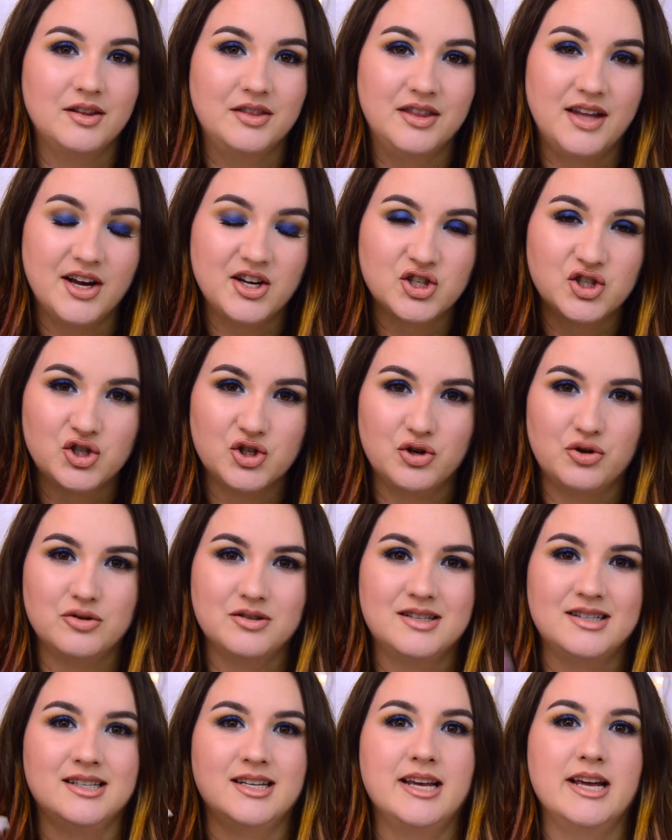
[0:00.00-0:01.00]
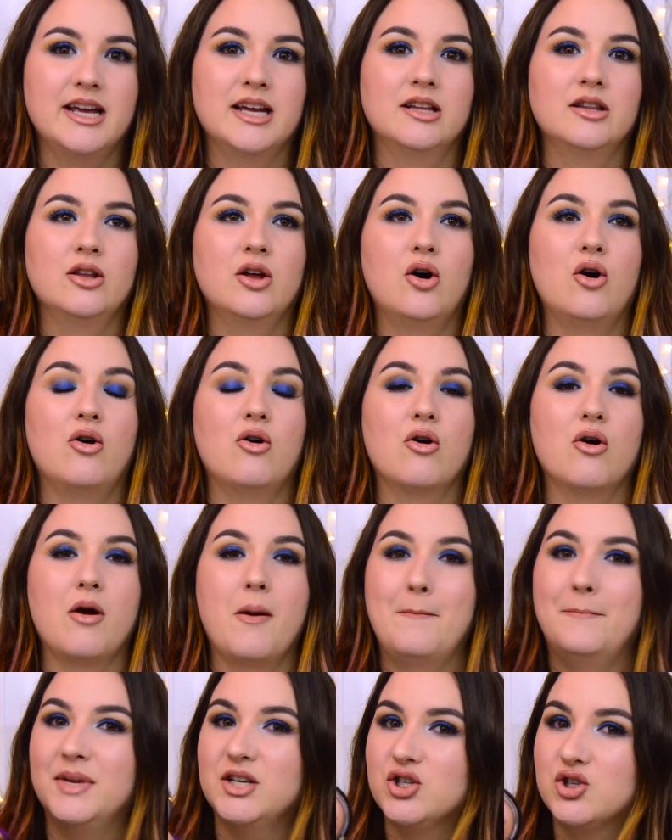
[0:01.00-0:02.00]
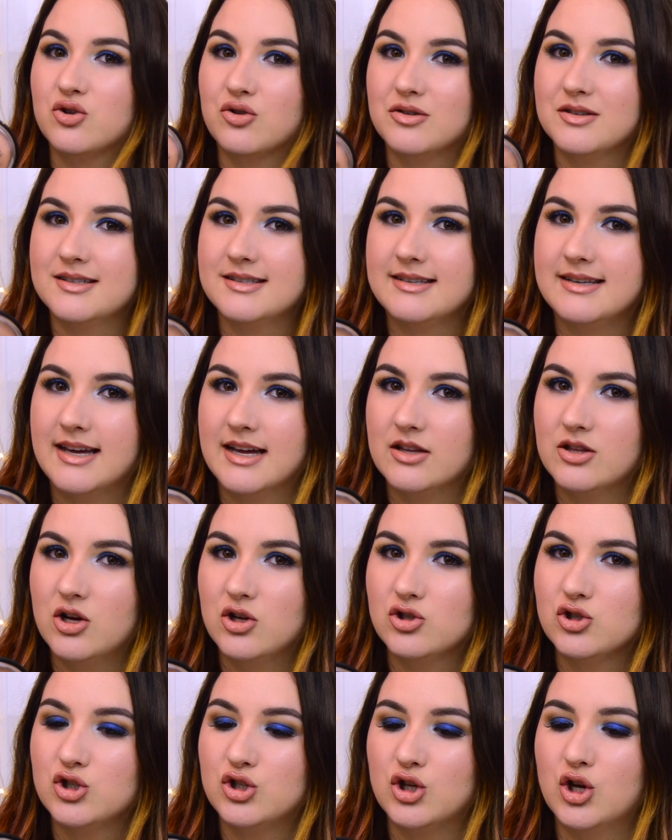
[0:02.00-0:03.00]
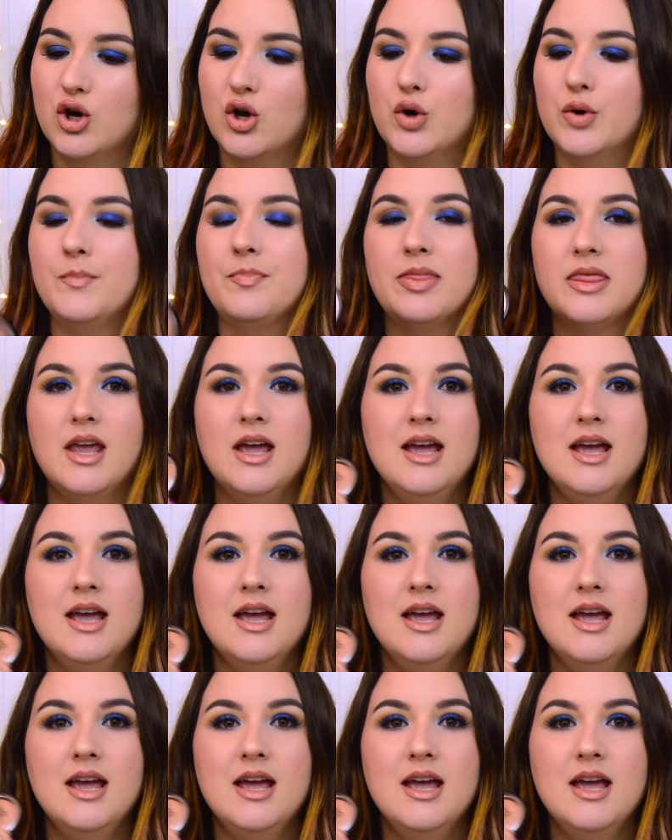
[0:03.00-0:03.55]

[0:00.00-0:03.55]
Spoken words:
textured skin or mature skin also.